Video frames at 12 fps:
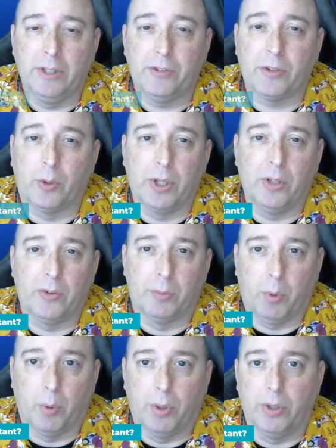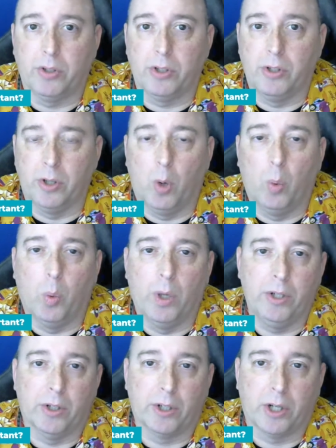scoring is important to know where
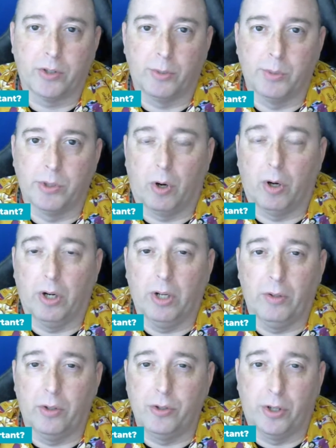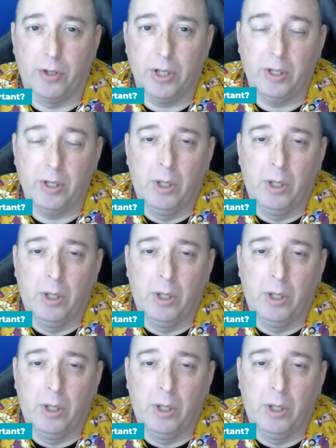your customers are in their journey,